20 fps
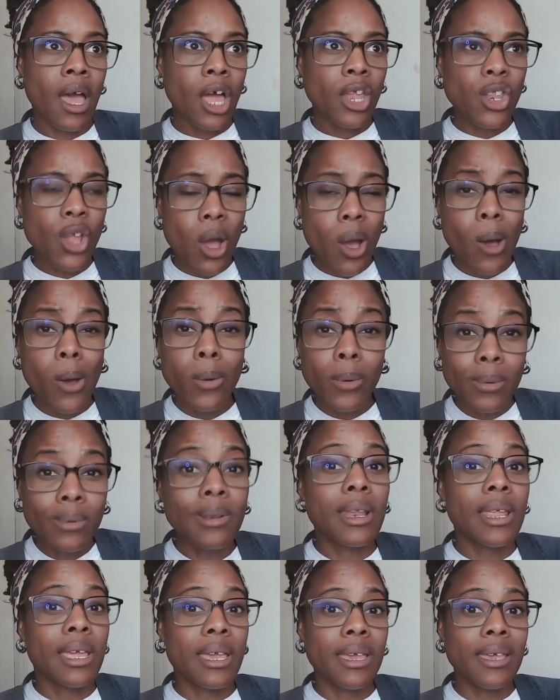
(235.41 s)
Not
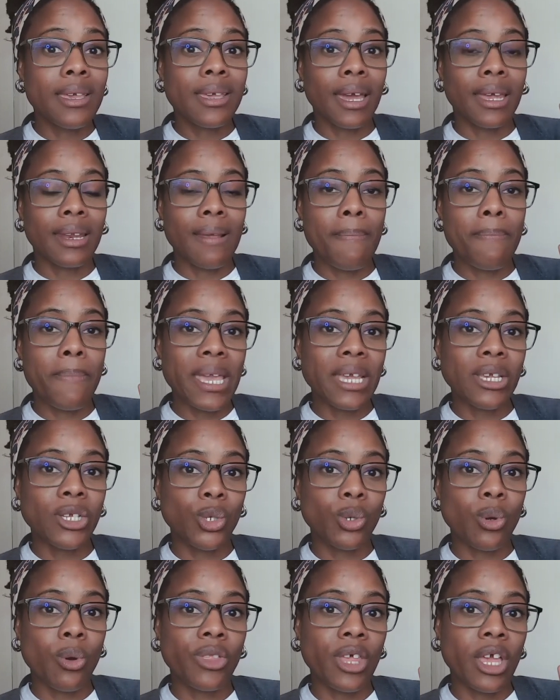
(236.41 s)
only can it make
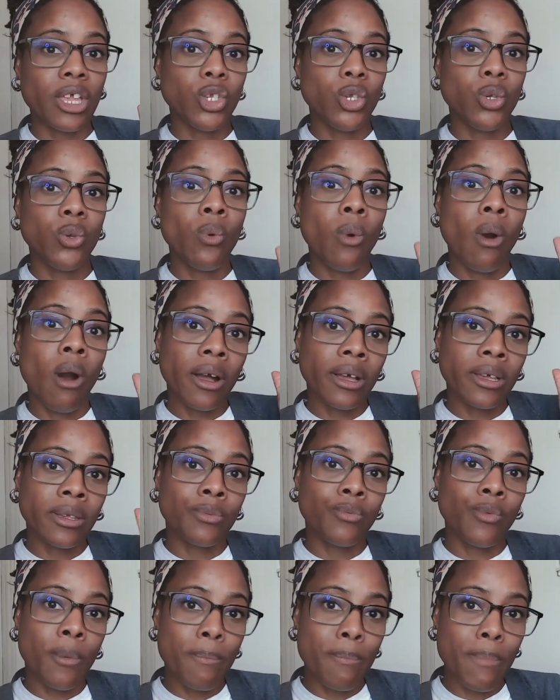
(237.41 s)
sure that you are
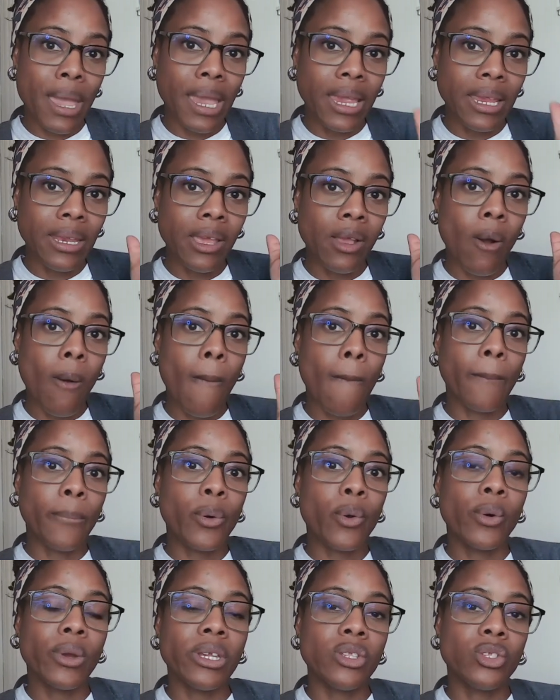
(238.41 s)
remaining on
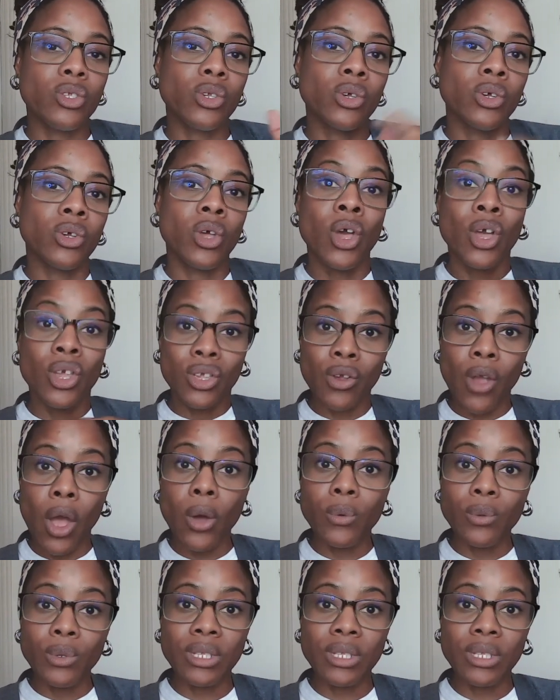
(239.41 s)
point to your own